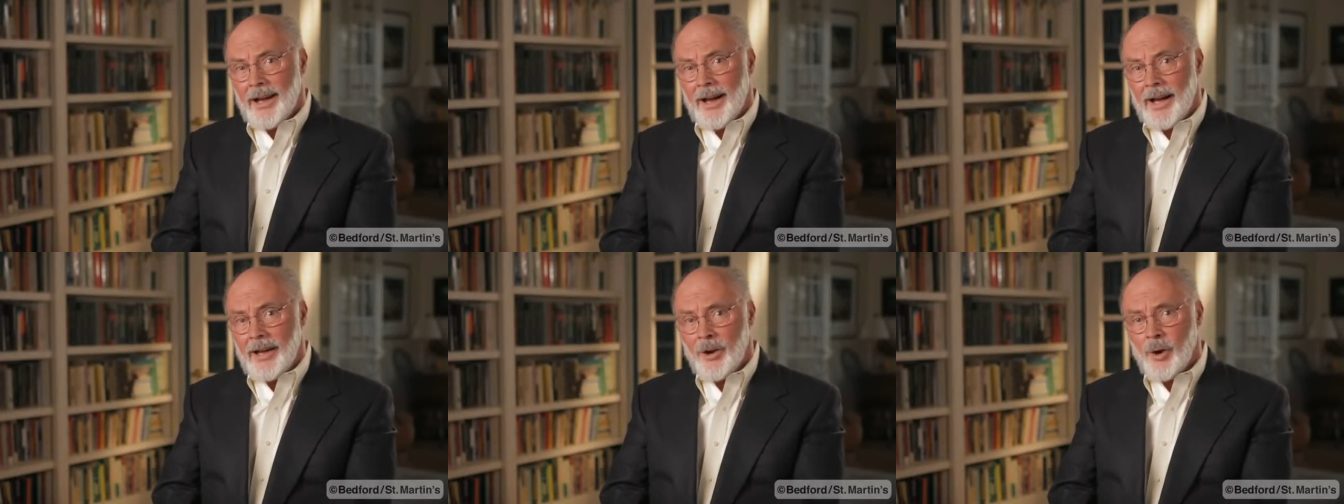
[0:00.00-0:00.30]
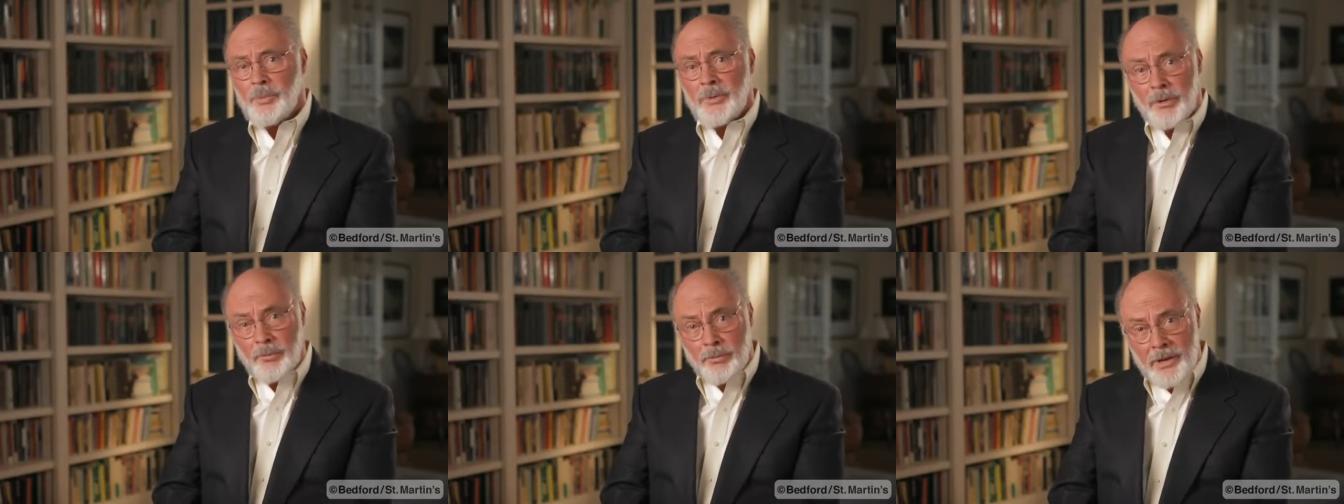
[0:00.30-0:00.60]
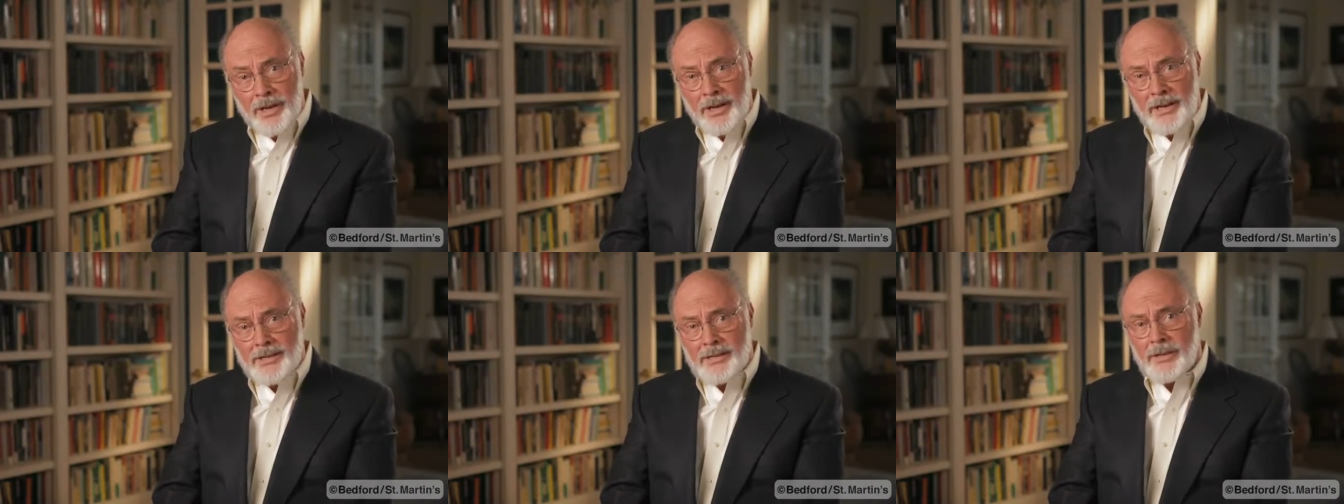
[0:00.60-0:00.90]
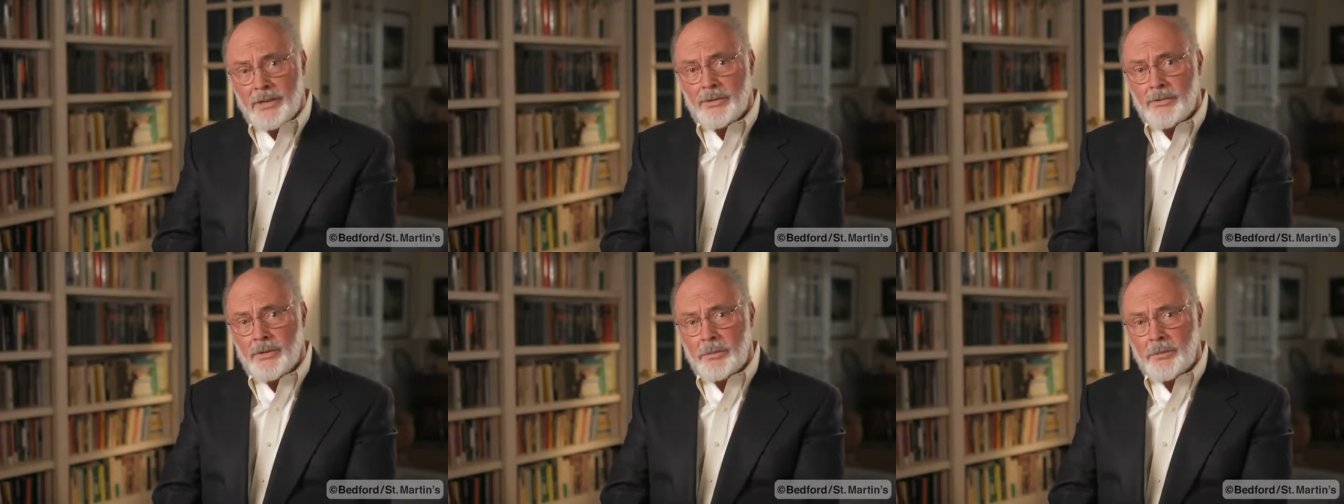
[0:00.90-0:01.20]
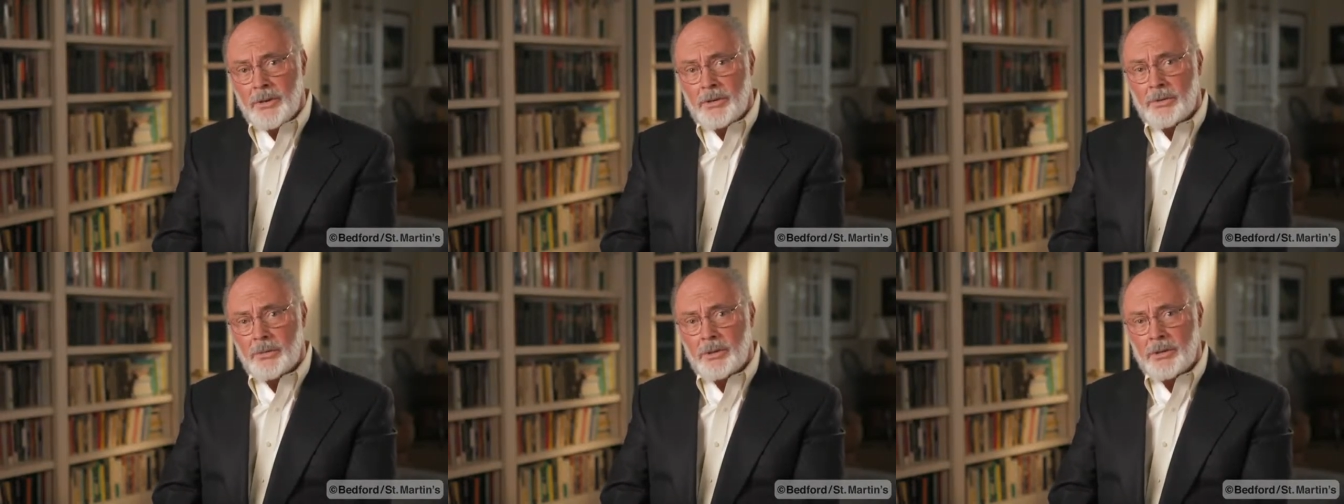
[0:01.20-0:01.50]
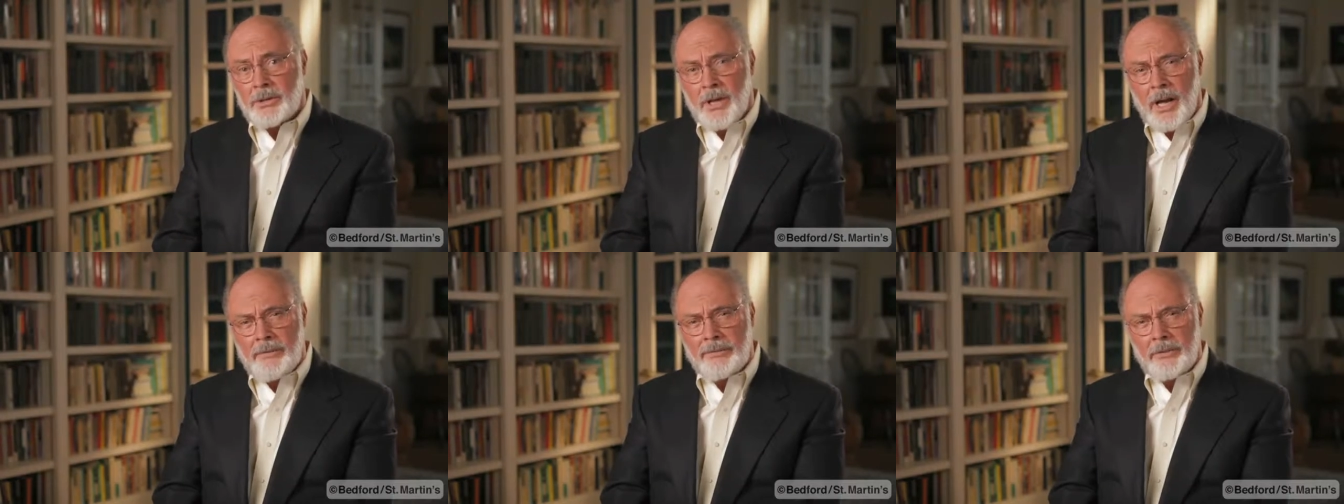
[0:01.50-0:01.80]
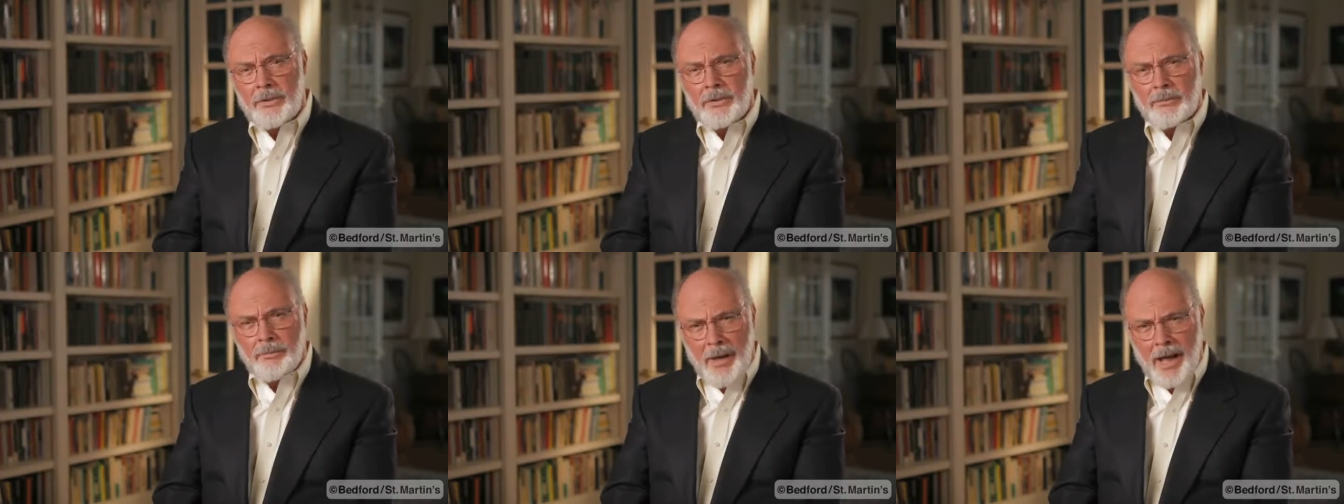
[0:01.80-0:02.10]
I hope their readings contribute to a
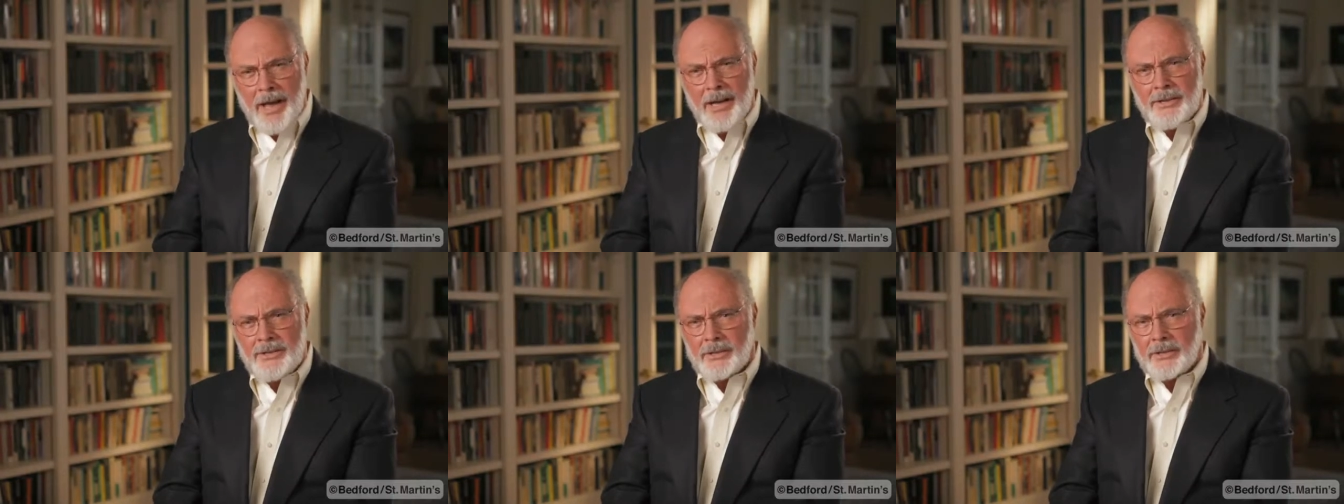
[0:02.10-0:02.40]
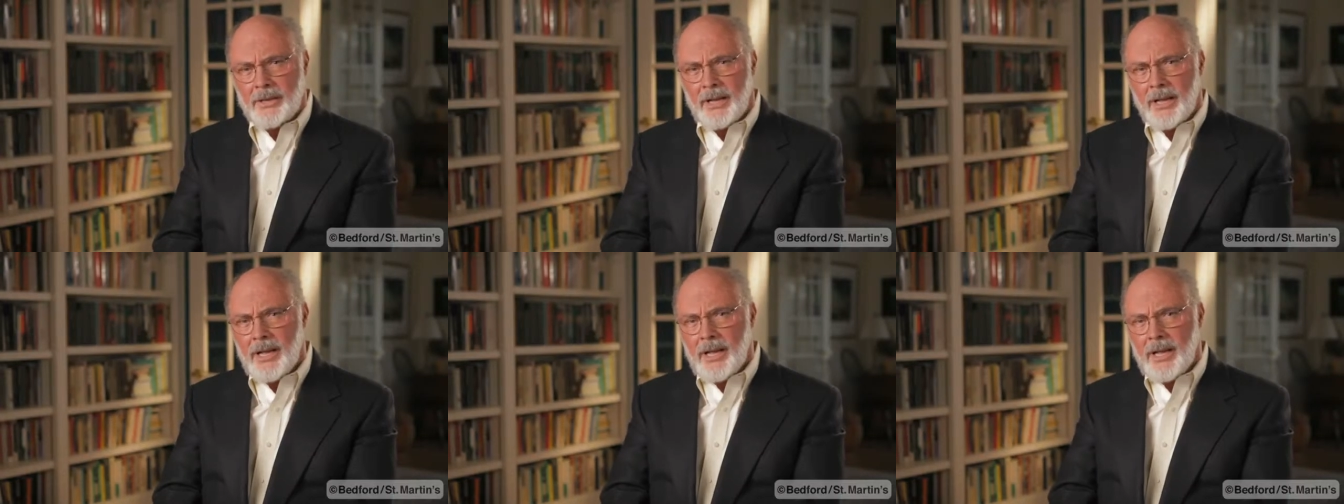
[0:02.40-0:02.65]
lifelong passion,